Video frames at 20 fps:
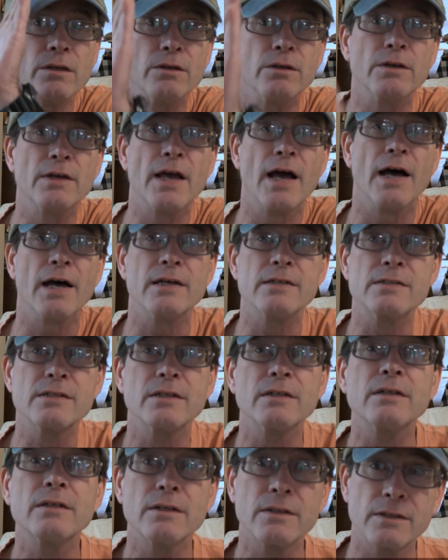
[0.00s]
you guys,
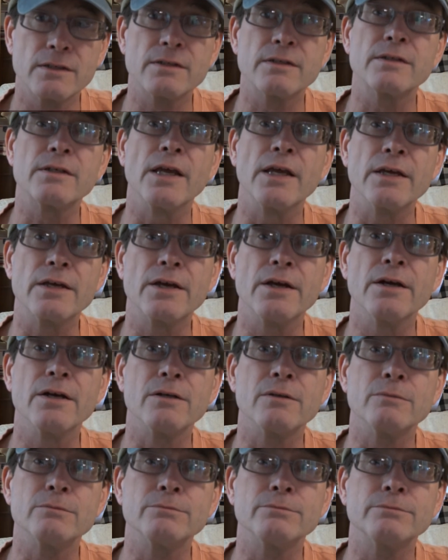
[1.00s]
take care.